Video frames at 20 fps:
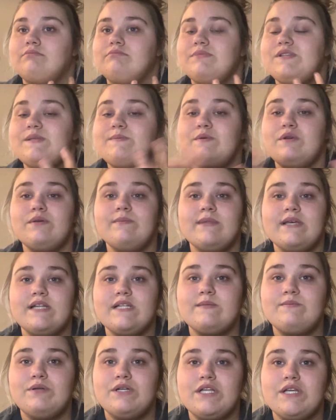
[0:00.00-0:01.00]
sputum that
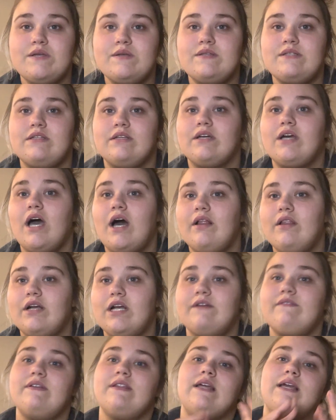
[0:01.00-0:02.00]
is produced, the
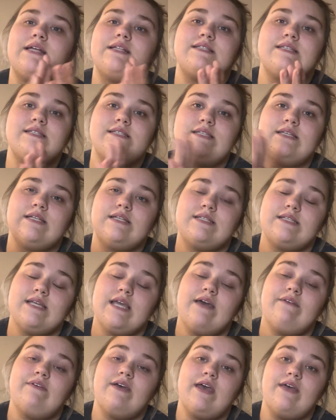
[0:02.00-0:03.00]
color of it, the consistency
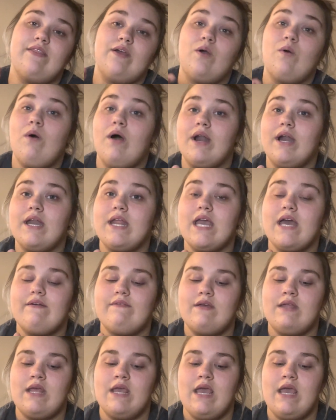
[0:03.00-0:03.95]
of it, and the quantity of it.